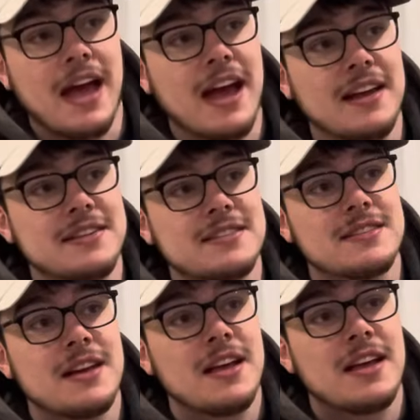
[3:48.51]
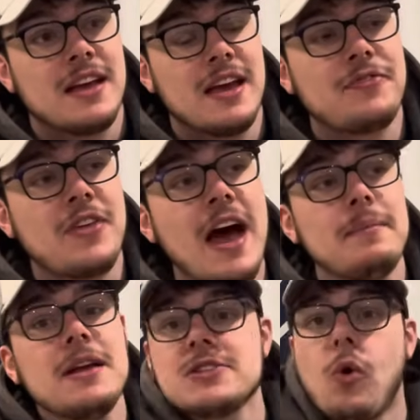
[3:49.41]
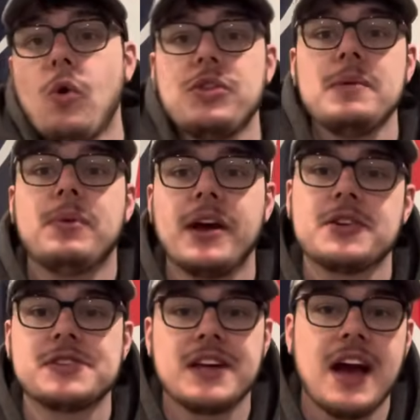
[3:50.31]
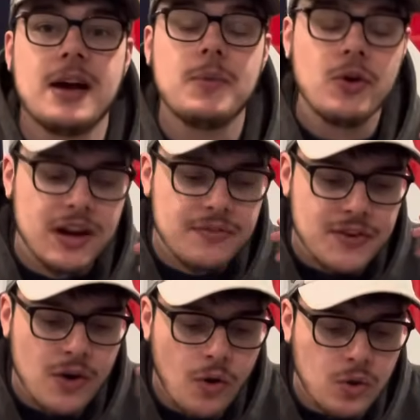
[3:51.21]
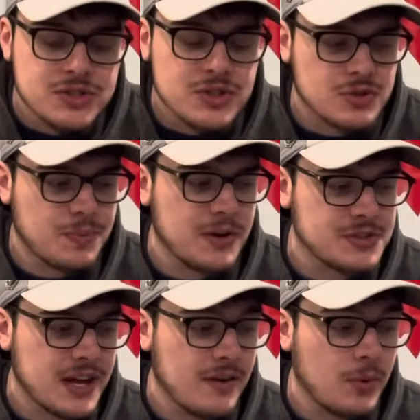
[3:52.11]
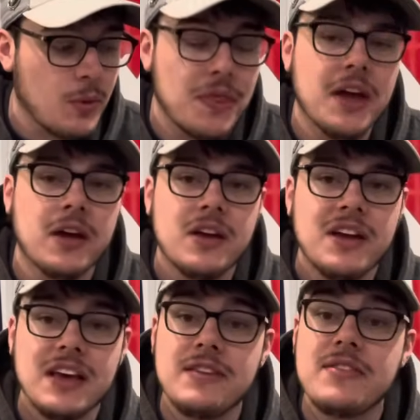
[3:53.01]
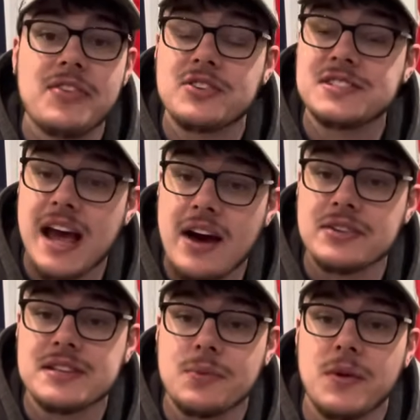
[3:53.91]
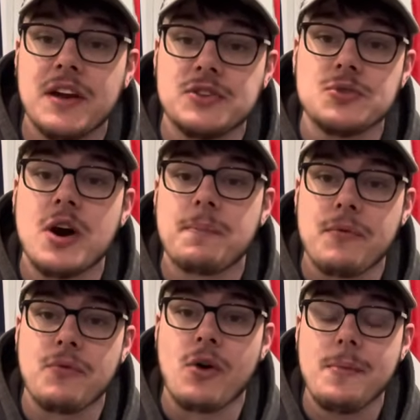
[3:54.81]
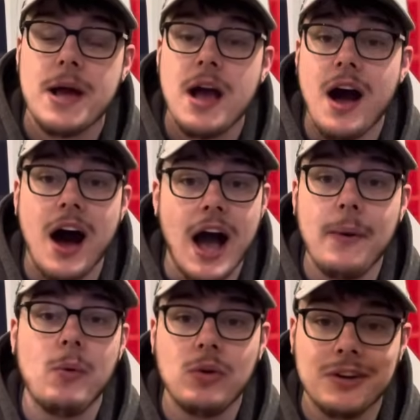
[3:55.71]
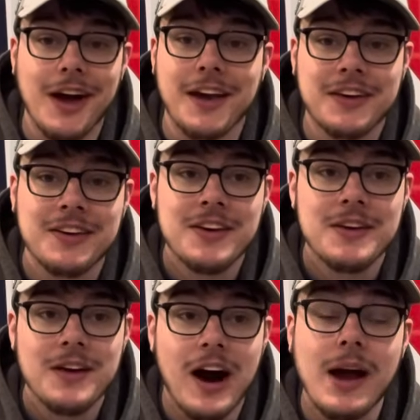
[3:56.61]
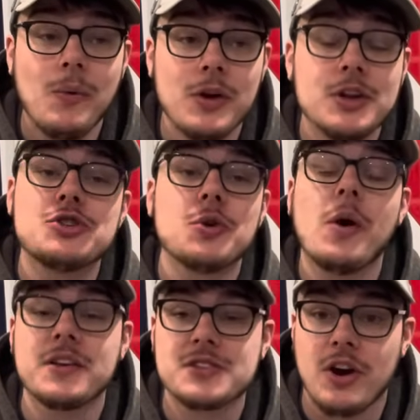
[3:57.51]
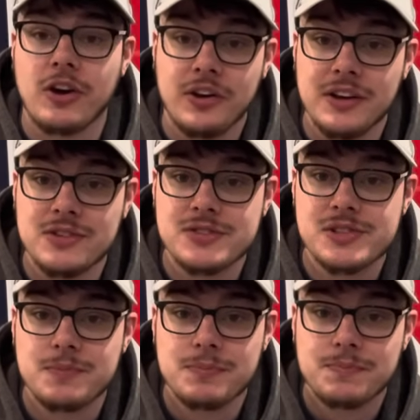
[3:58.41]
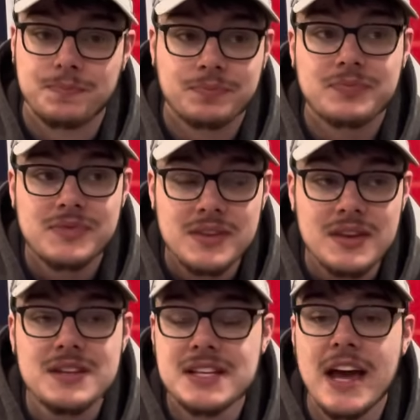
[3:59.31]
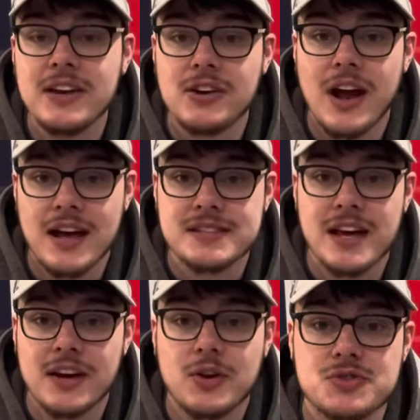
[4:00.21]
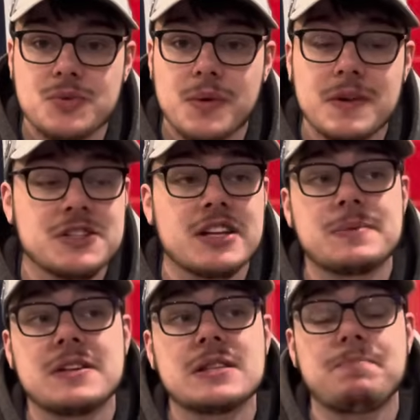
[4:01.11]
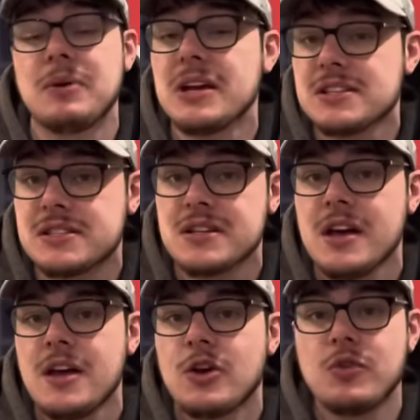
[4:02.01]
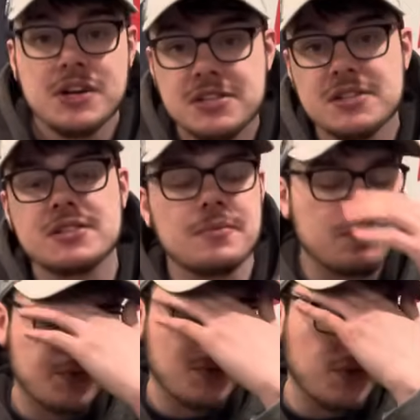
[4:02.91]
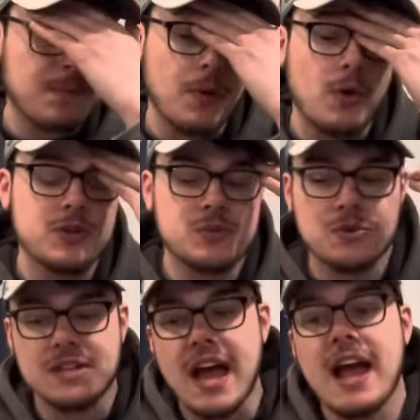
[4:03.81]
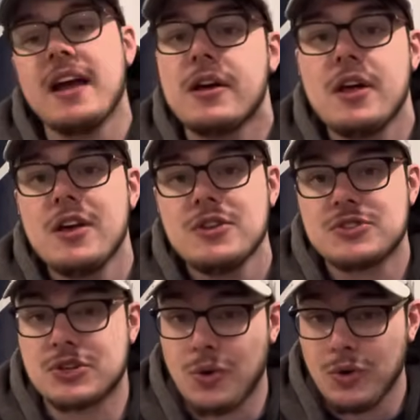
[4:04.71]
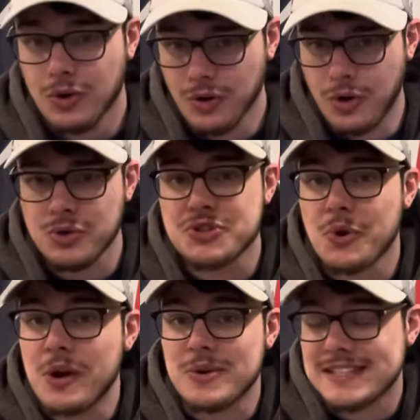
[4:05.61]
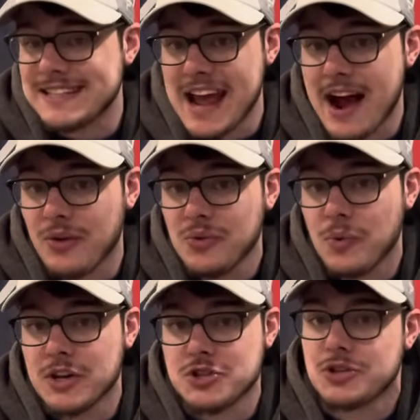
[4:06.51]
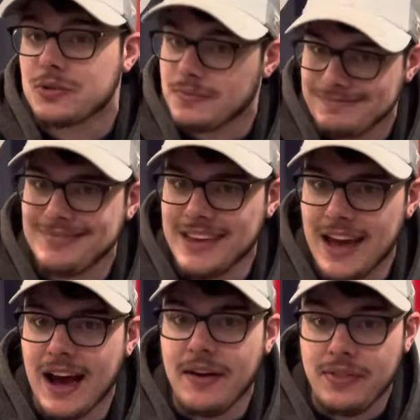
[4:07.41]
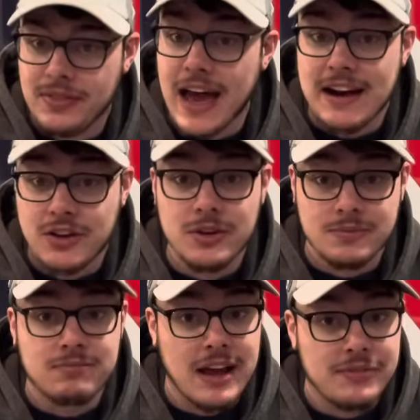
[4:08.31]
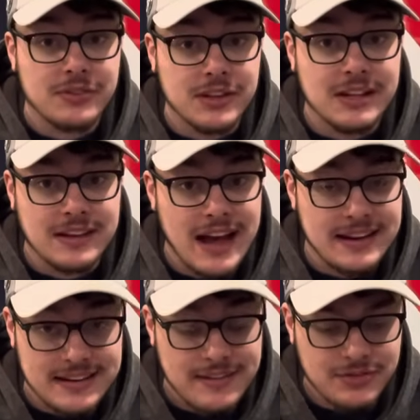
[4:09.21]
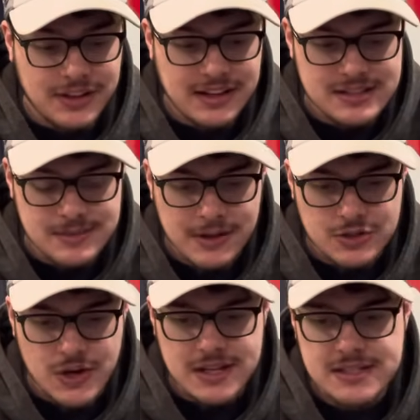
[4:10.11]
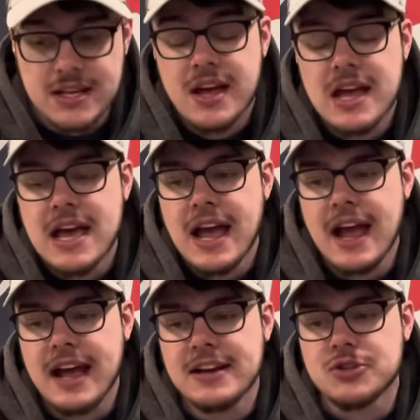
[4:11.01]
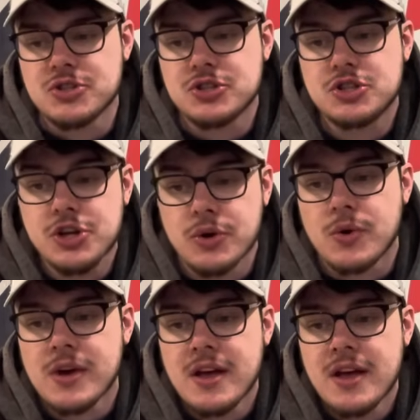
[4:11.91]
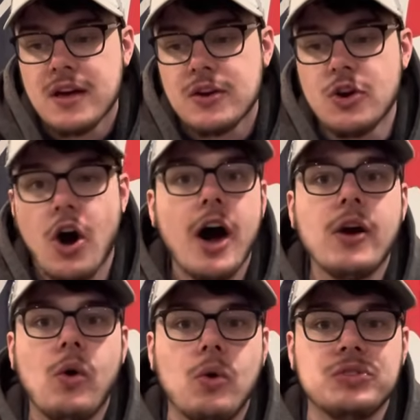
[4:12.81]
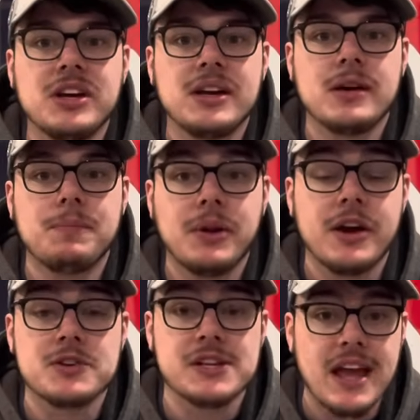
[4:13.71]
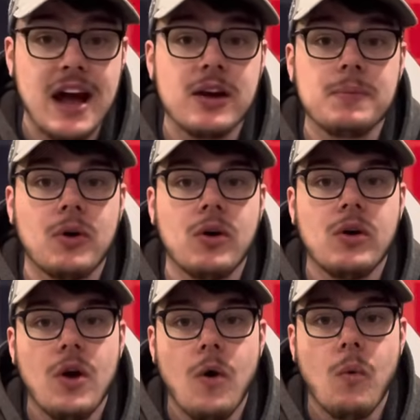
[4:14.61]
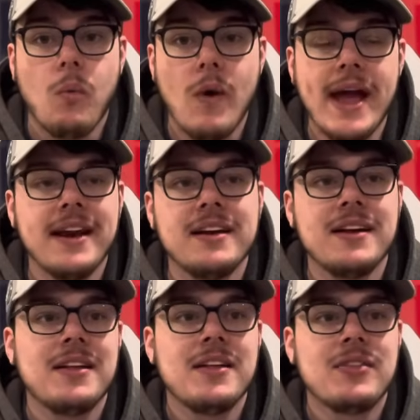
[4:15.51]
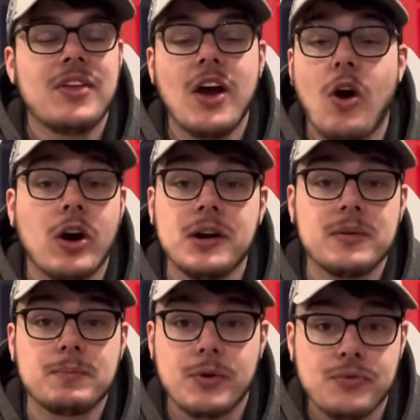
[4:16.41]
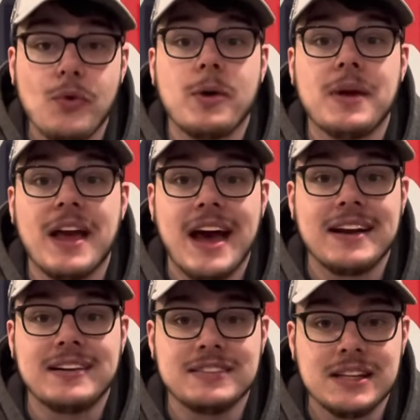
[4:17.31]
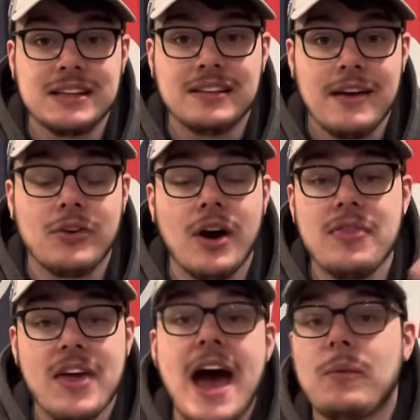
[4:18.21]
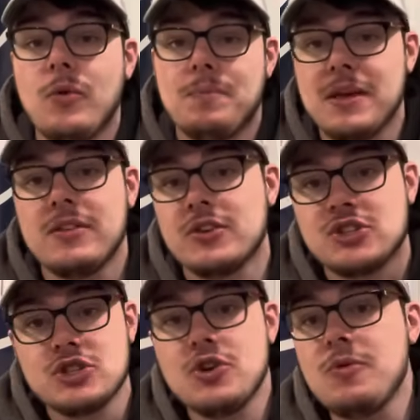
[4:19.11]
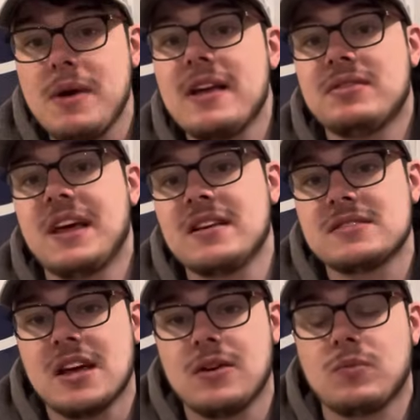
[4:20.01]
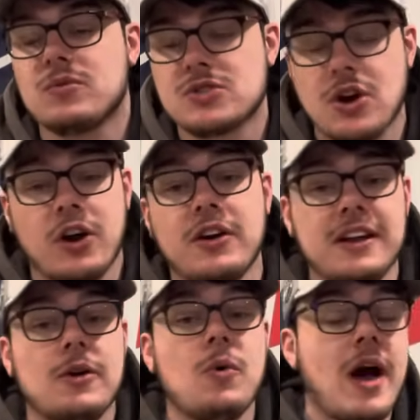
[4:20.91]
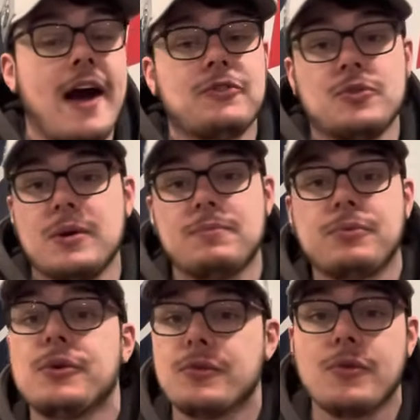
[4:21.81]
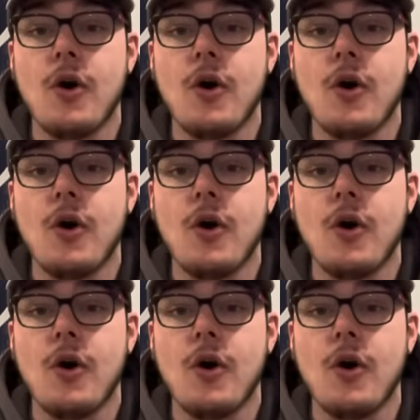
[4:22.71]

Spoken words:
And if that means holding players accountable, and if he holds those players accountable when they, even if they're talented, when they do not perform, I will enjoy Scott Arniel's tenure as the head of the Winnipeg Jets. Because the biggest criticism for Rick Bowness was, A, goal scoring was down, which... Yeah, that definitely needs to be addressed. And two, not holding players accountable when they aren't performing at an elite level. And that will be the two main things that Scott Arniel will have to improve.